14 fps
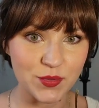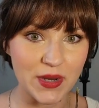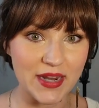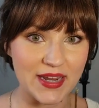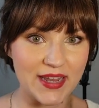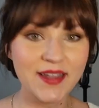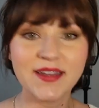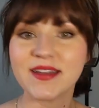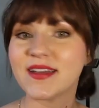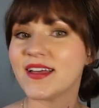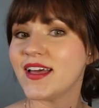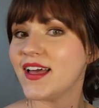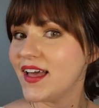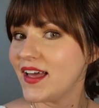ready,
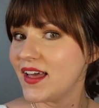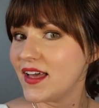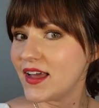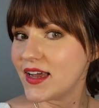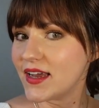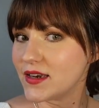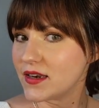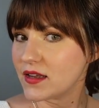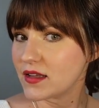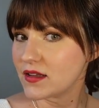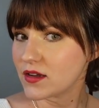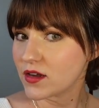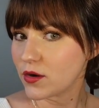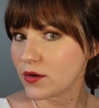and
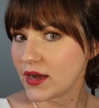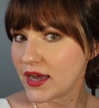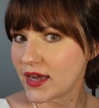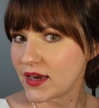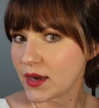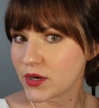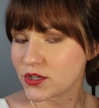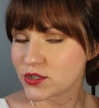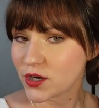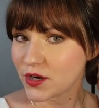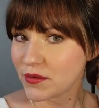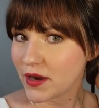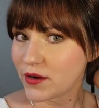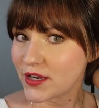go ahead, I'm going to turn
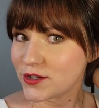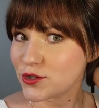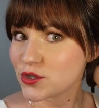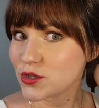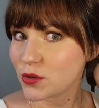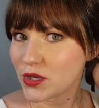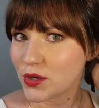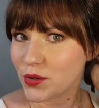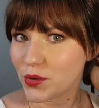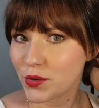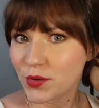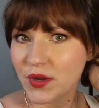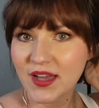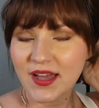around and show
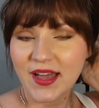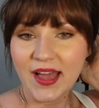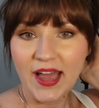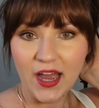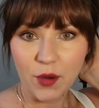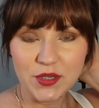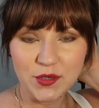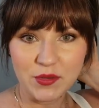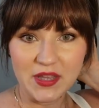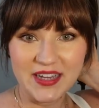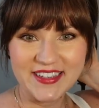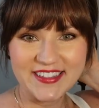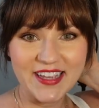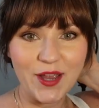you how we do
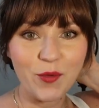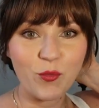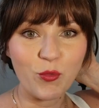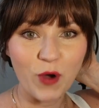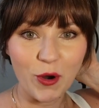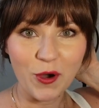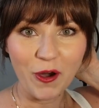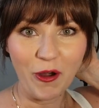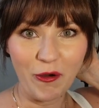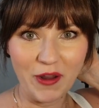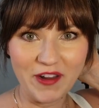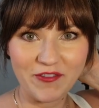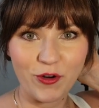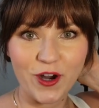this and what we're
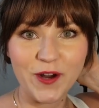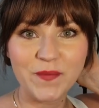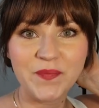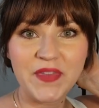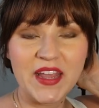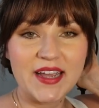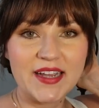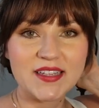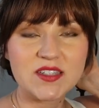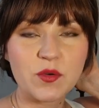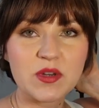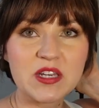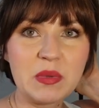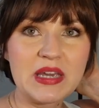going for. It's
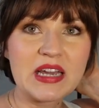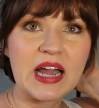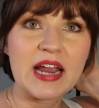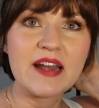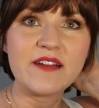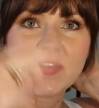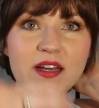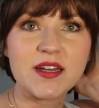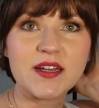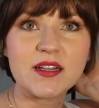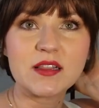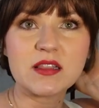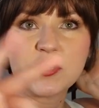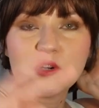going to be kind of a
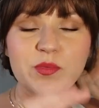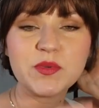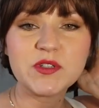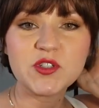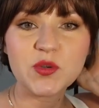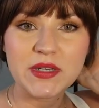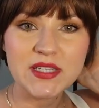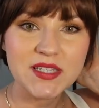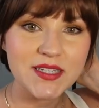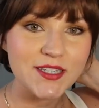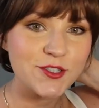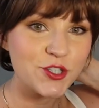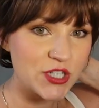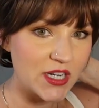looped, twisted
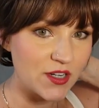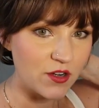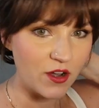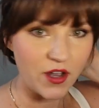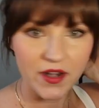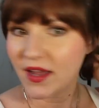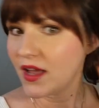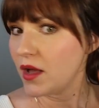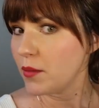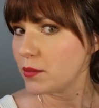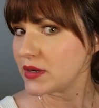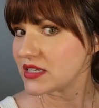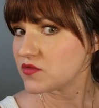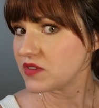chignon,
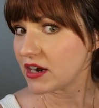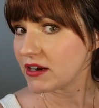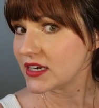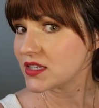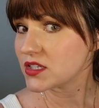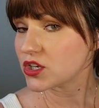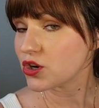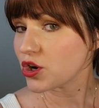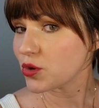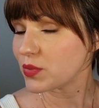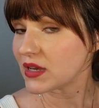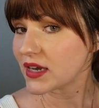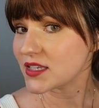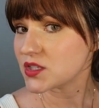but it's very secure
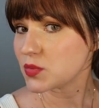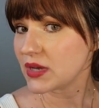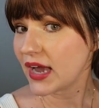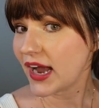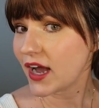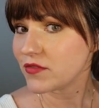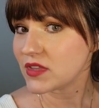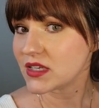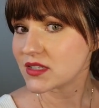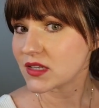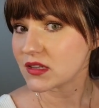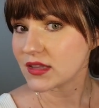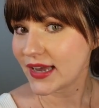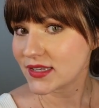because we have these
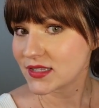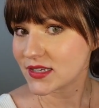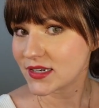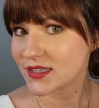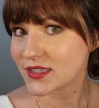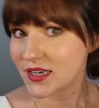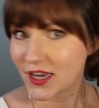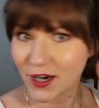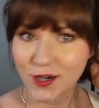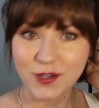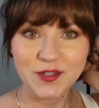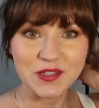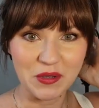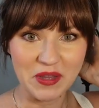elastics in here.
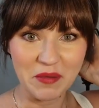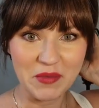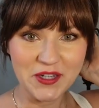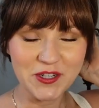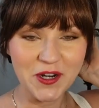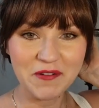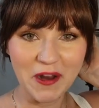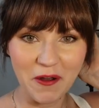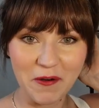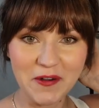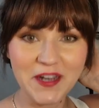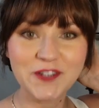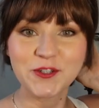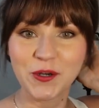So let me turn around
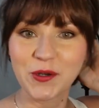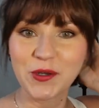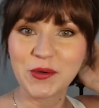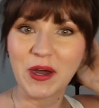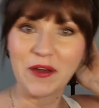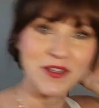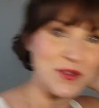and show you how this